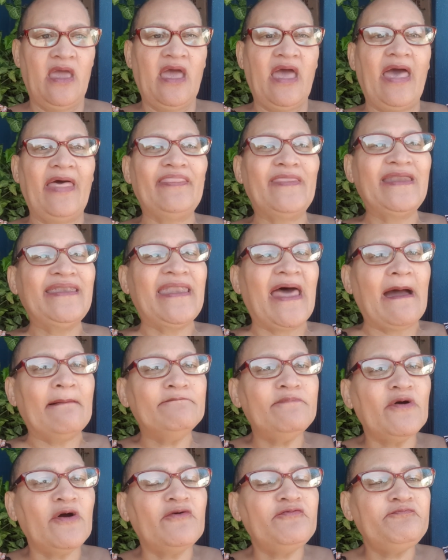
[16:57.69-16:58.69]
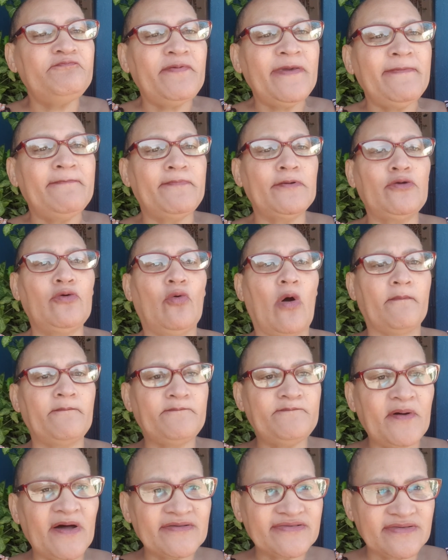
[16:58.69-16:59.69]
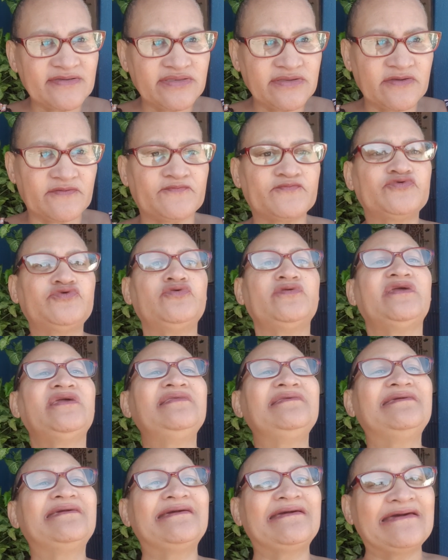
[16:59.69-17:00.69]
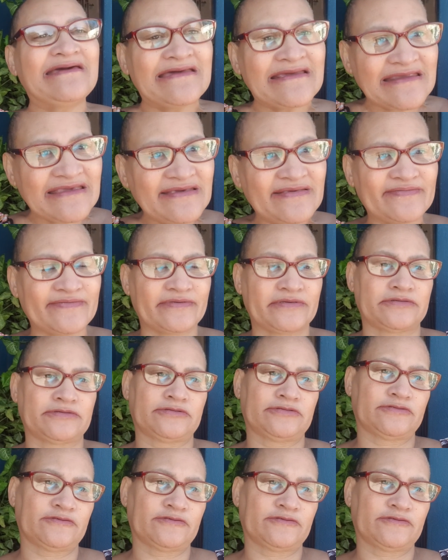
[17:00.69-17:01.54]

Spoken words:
and the number of people who are positive to increase.